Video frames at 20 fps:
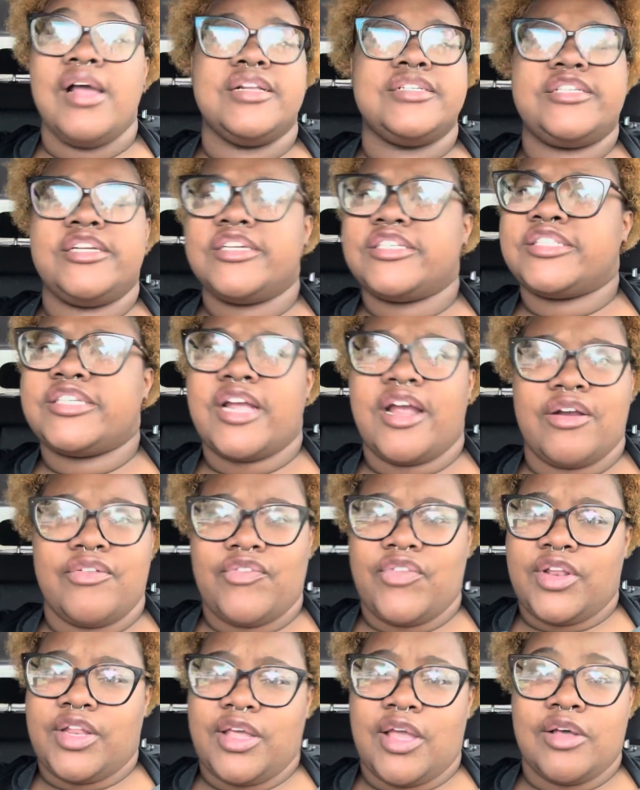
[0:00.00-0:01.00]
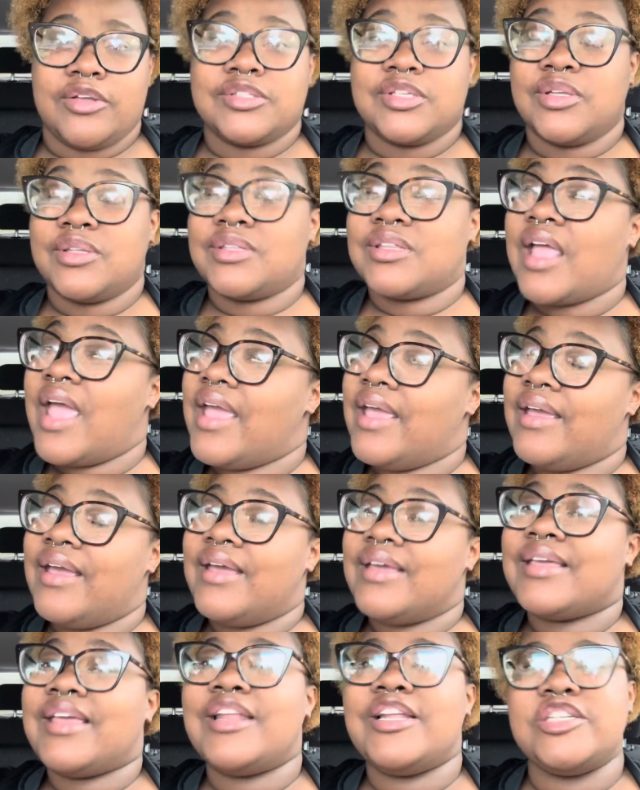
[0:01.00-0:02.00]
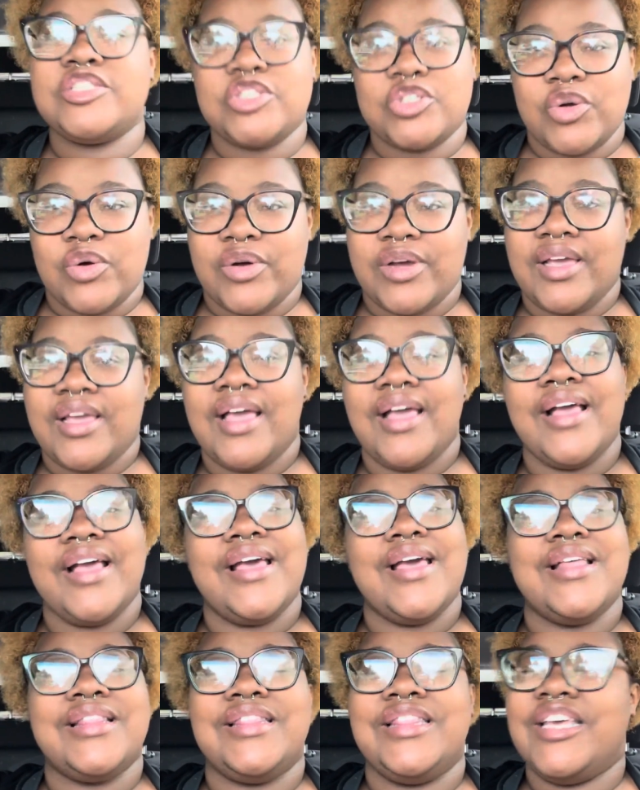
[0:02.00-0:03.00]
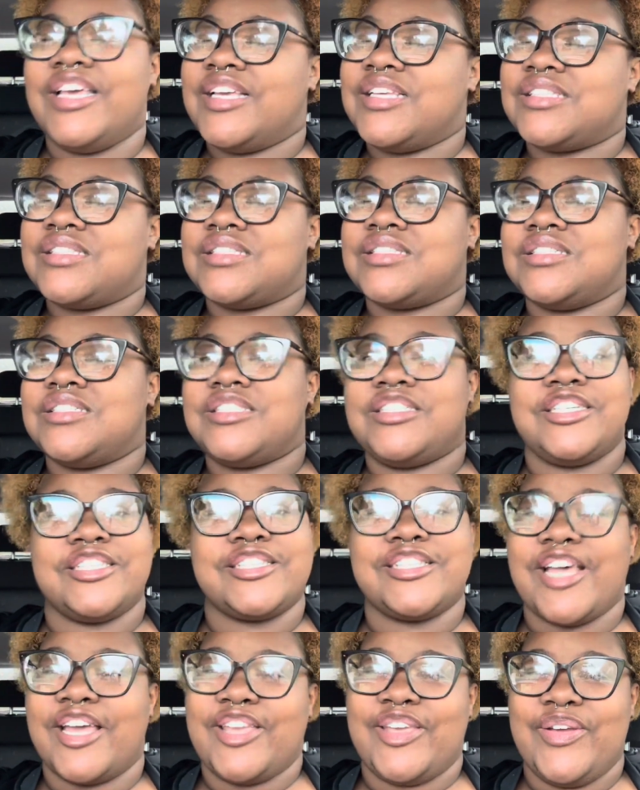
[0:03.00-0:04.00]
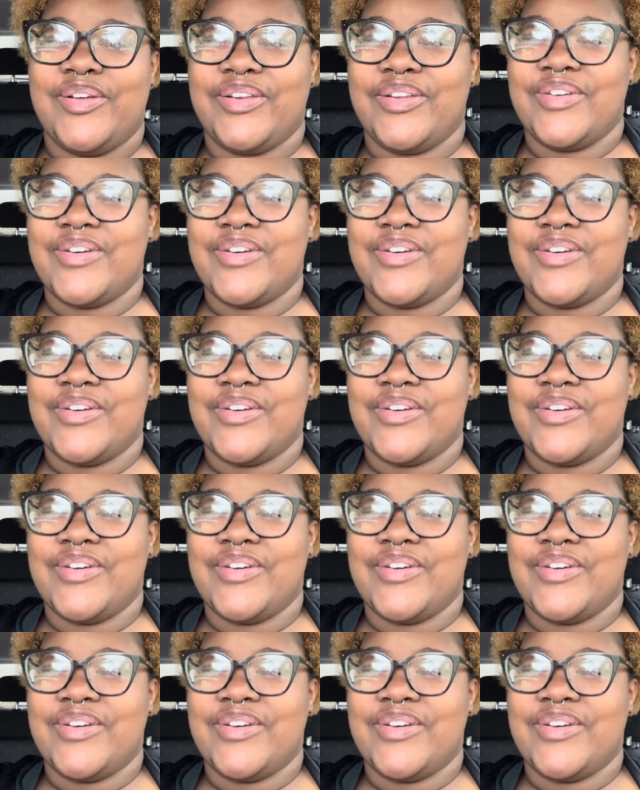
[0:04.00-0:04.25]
Just share the video so they can enjoy this just like you do.